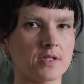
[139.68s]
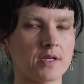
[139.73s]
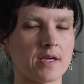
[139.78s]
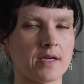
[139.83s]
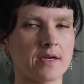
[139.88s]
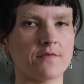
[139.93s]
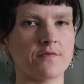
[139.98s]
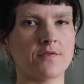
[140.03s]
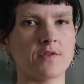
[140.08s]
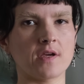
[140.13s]

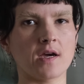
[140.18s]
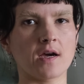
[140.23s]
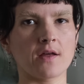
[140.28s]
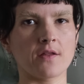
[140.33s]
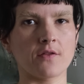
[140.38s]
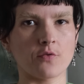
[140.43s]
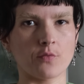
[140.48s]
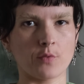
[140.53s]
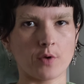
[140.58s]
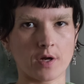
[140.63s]
gave the
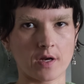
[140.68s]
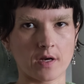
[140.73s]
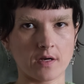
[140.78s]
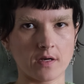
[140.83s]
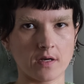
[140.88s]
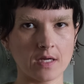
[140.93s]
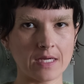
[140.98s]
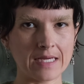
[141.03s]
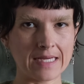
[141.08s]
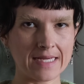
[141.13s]
other
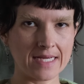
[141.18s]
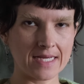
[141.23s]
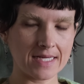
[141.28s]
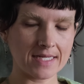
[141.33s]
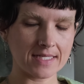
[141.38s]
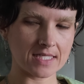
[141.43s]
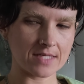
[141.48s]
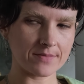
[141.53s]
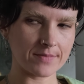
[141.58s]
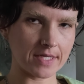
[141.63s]
one
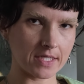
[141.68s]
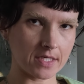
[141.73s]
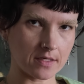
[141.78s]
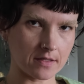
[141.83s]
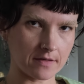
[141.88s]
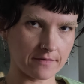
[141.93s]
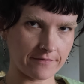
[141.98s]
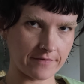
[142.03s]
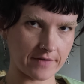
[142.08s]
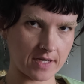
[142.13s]
to my
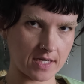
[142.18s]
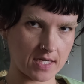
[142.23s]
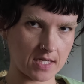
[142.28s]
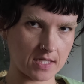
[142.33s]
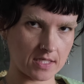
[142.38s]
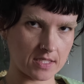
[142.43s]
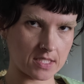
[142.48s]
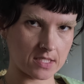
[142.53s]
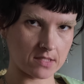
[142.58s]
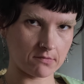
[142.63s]

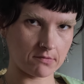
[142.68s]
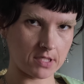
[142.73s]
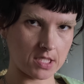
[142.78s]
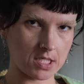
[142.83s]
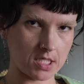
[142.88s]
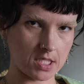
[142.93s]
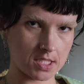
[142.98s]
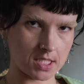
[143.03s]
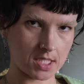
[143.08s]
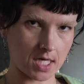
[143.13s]
girlfriend, so we
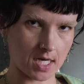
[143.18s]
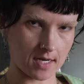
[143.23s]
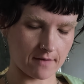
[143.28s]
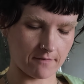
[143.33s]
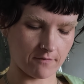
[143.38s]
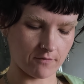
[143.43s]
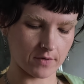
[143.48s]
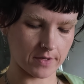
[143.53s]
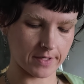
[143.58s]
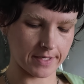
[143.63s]
each have
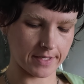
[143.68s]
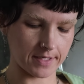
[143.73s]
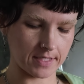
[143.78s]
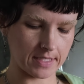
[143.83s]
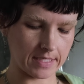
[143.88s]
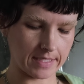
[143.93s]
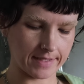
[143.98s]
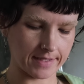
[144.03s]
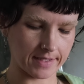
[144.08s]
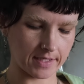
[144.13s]
one
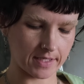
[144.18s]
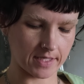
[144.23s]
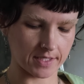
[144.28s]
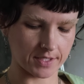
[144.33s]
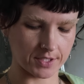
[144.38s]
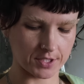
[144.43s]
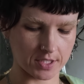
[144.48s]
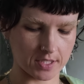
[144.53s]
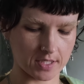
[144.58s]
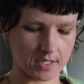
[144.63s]
in the
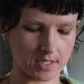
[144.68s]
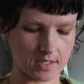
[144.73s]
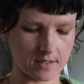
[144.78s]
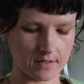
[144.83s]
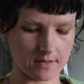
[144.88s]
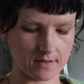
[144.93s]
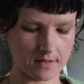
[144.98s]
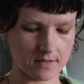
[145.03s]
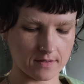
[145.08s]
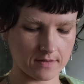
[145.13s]

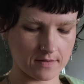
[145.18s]
kitchen.